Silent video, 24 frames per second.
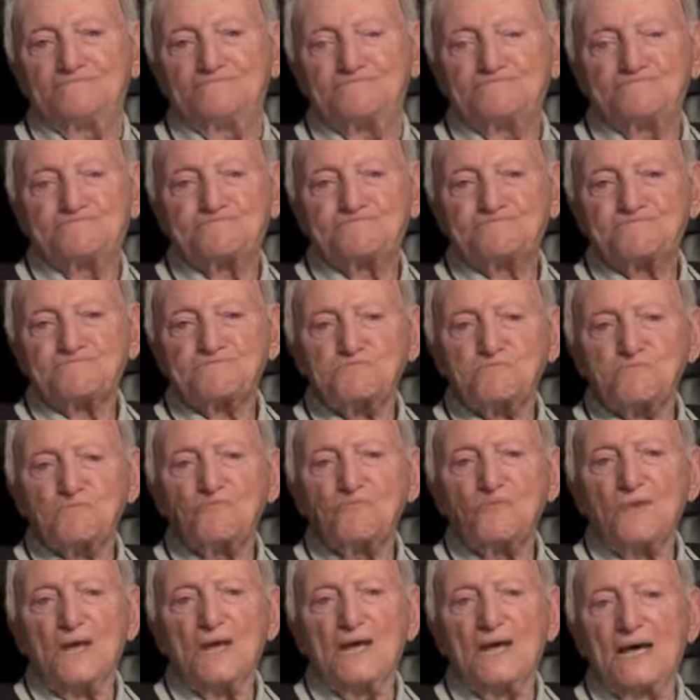and
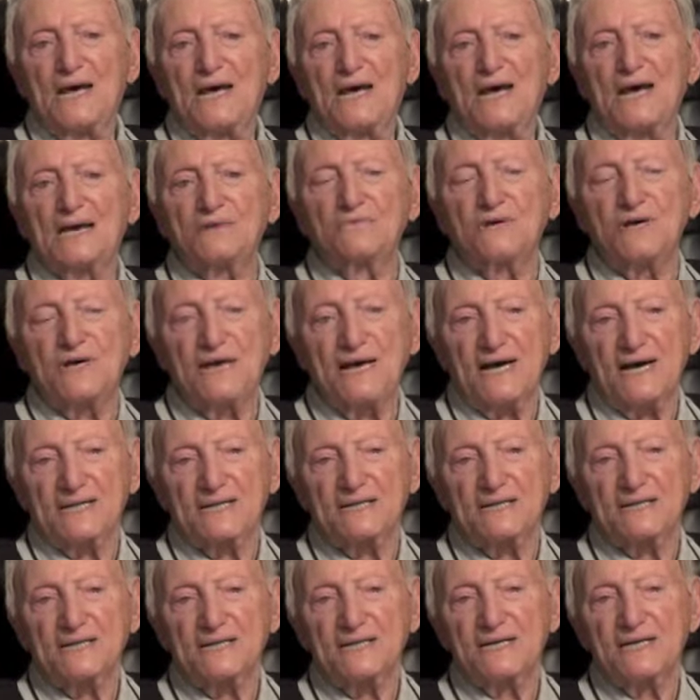we
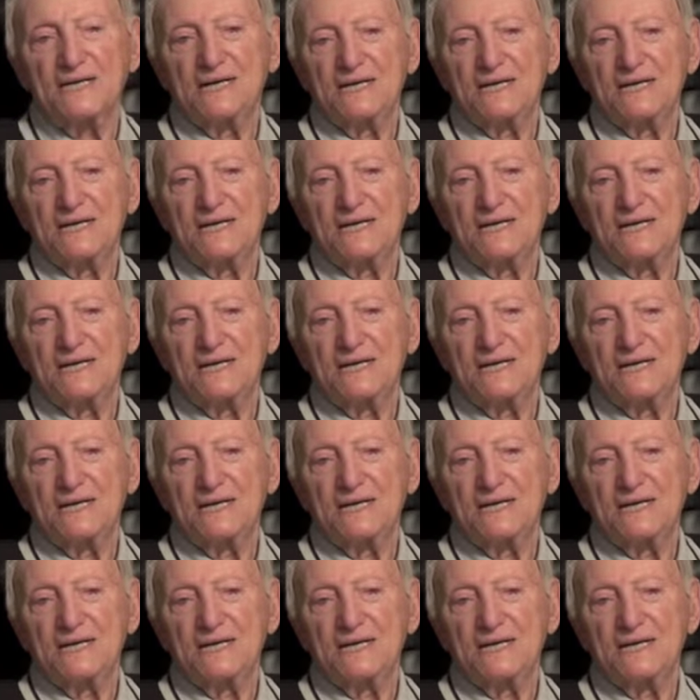had